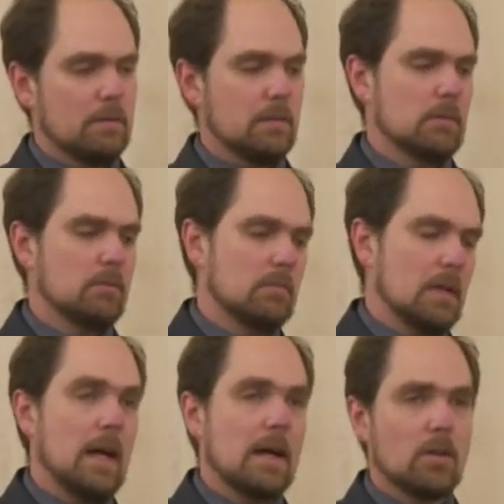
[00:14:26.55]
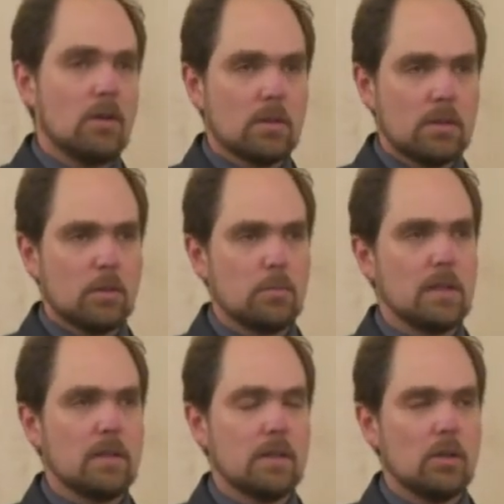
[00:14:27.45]
an ad hoc
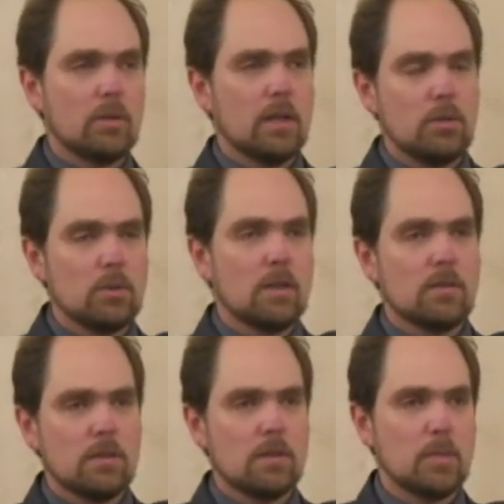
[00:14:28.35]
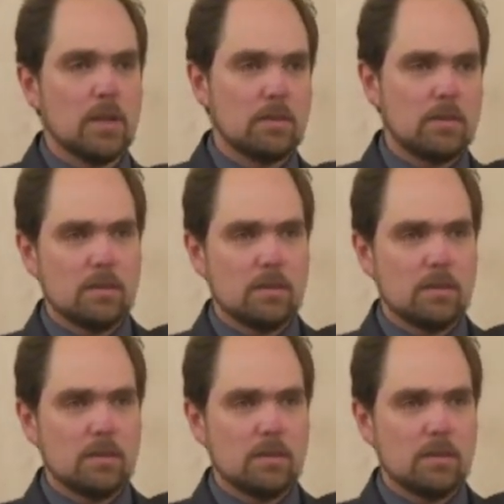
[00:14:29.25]
committee that, okay, you guys talk about